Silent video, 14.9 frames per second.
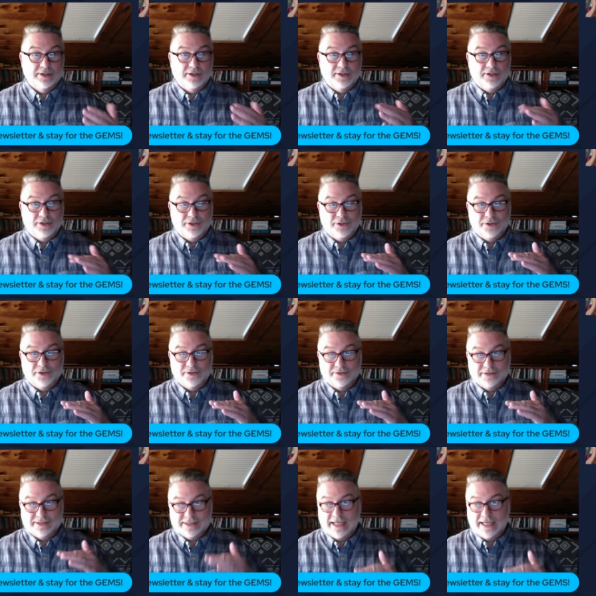you'll
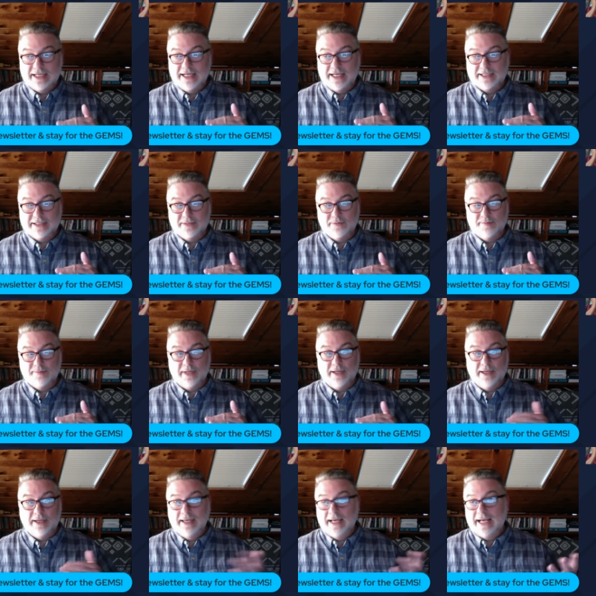stay connected with me.
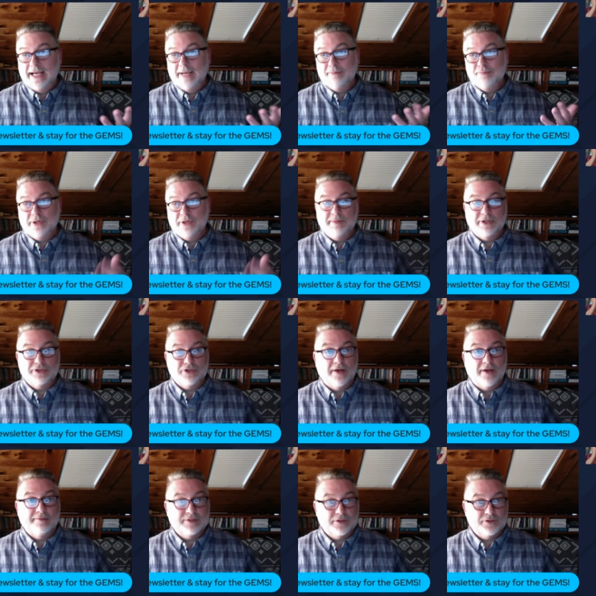I'm pretty much
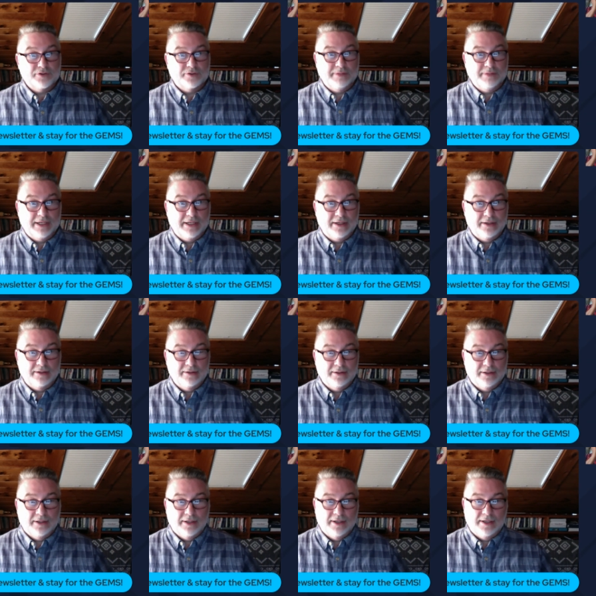off social media.
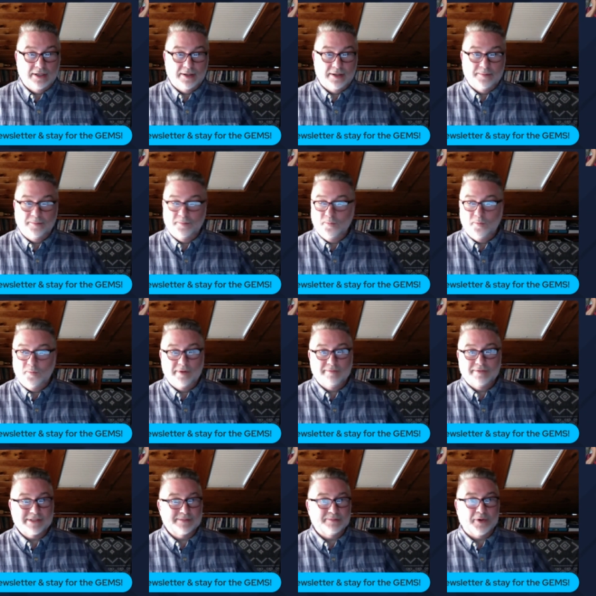One of
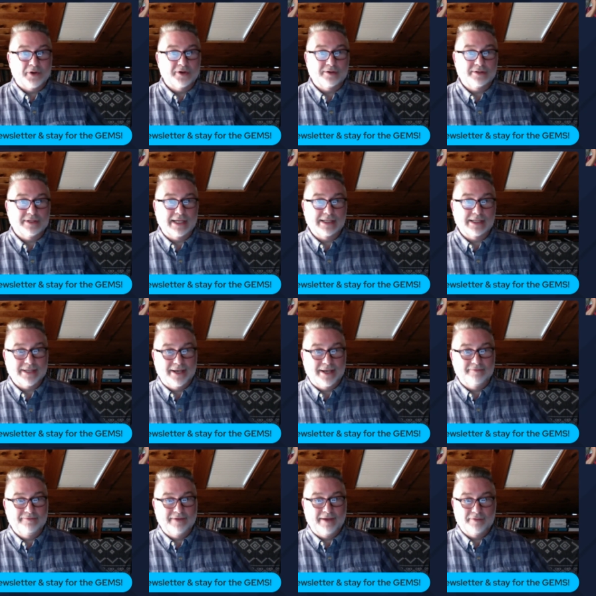the smarter things
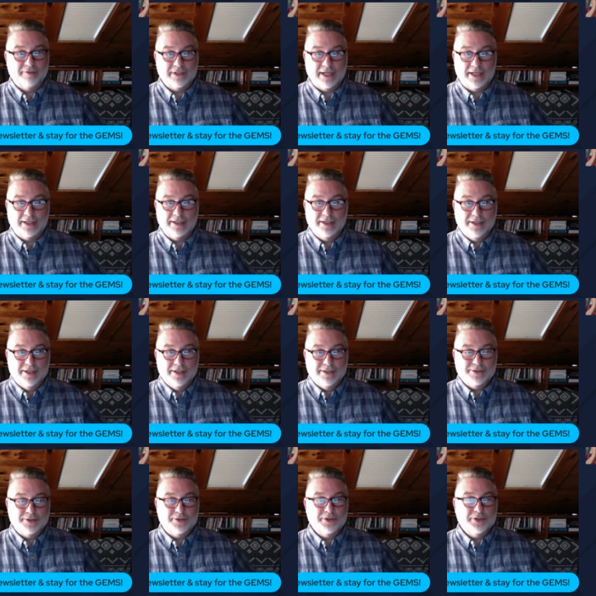I've ever done.
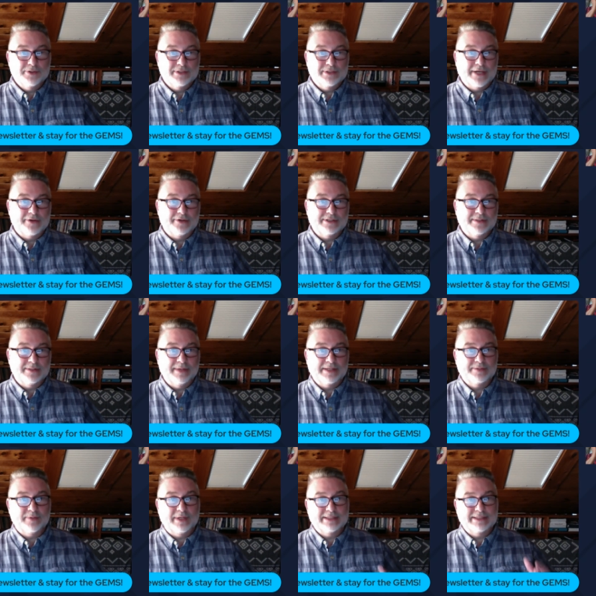So the newsletter is the
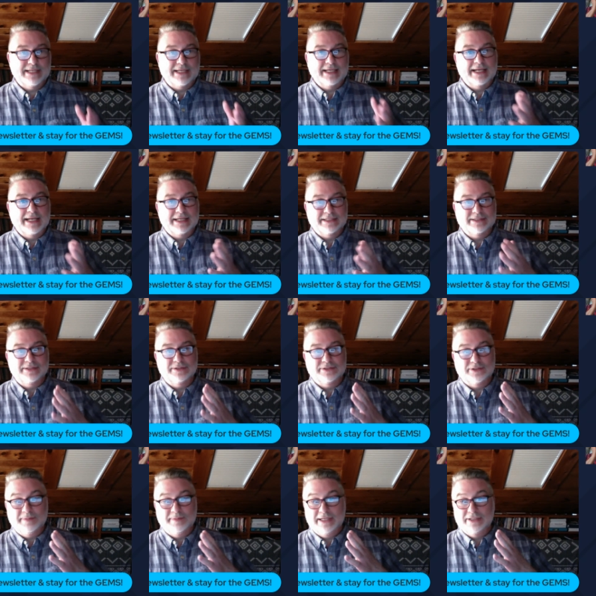best way to stay connected to
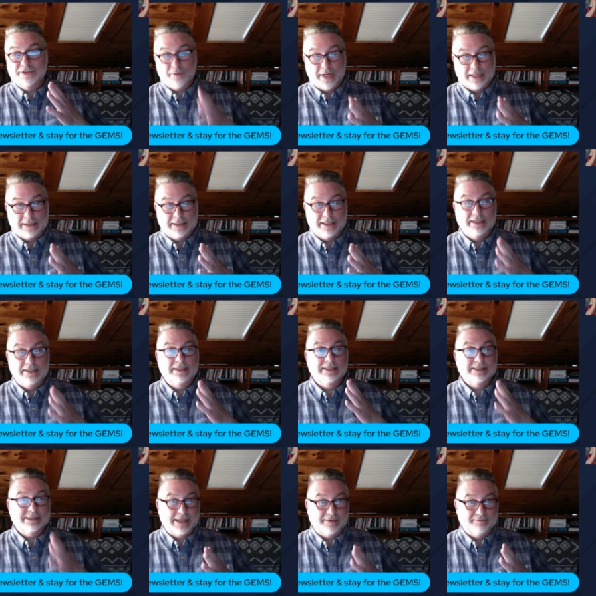me directly,
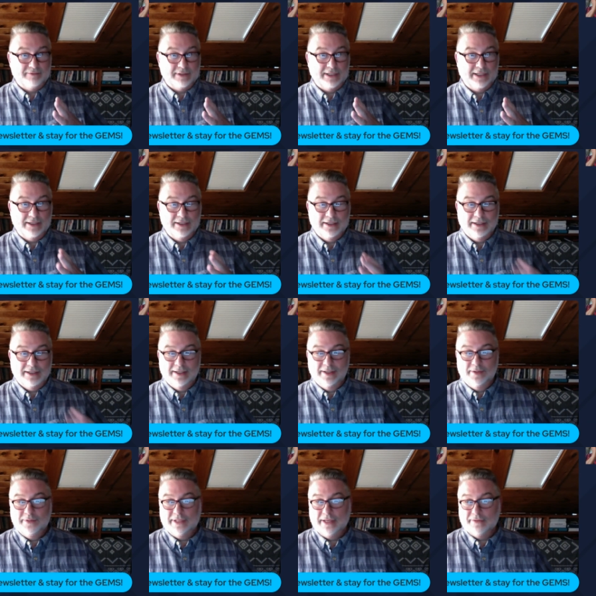safely,
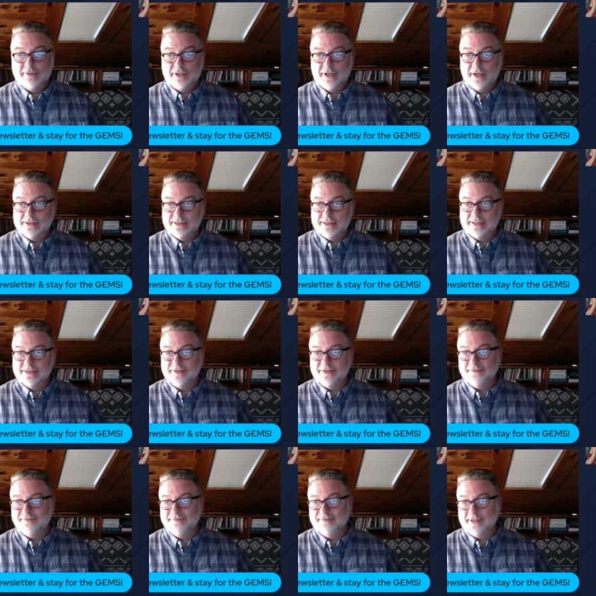without the nonsense
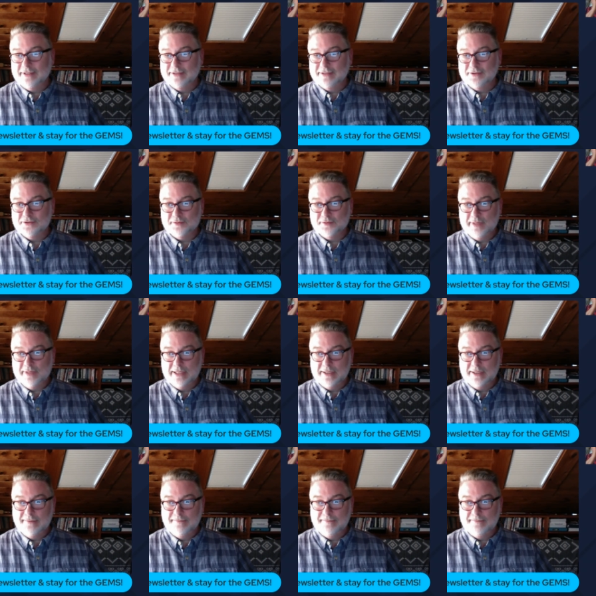of social media.